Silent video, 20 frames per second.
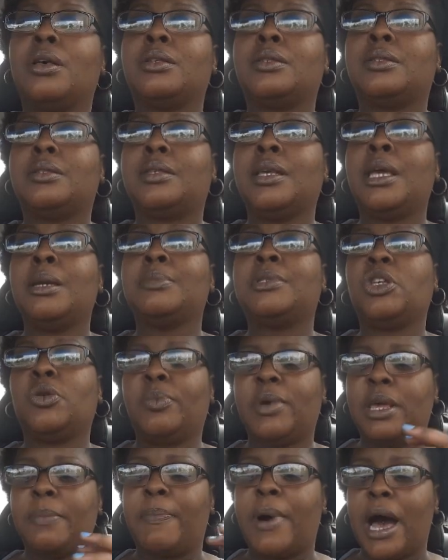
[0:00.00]
seem
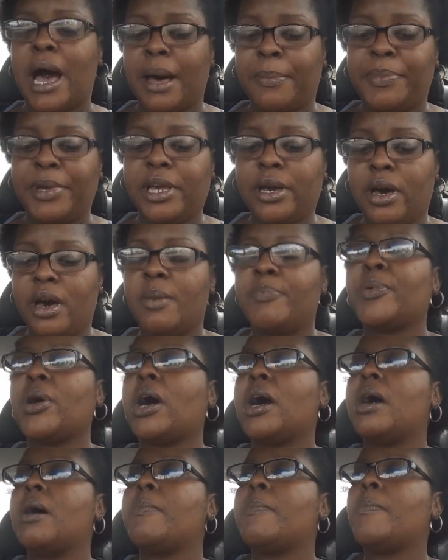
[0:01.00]
to be popping up
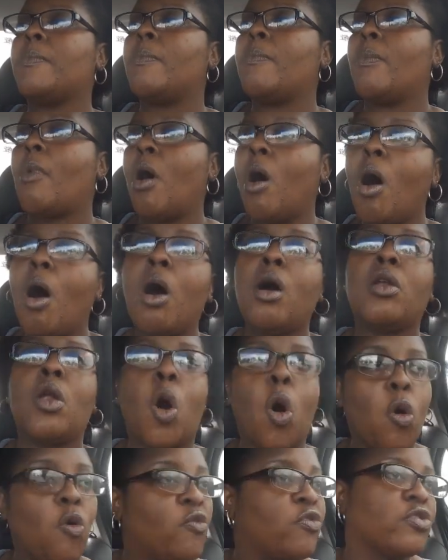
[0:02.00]

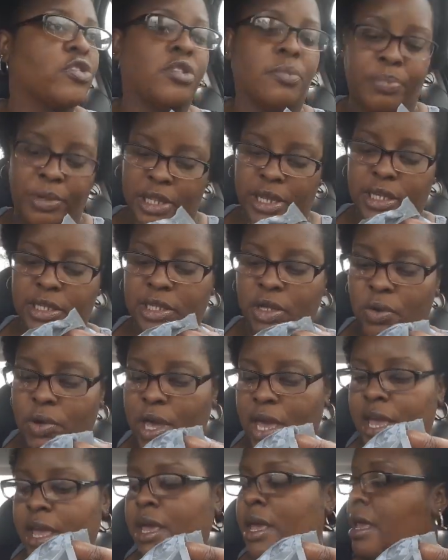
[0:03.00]
all over the place,
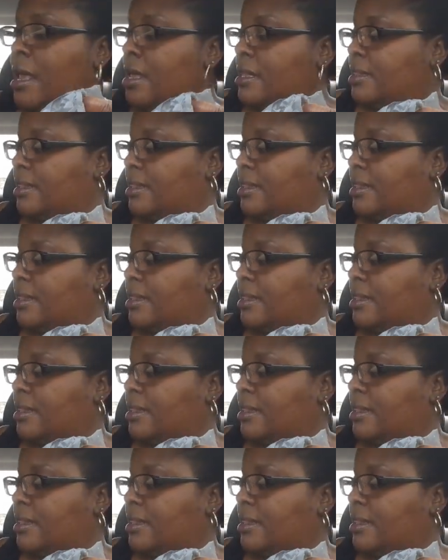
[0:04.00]
okay?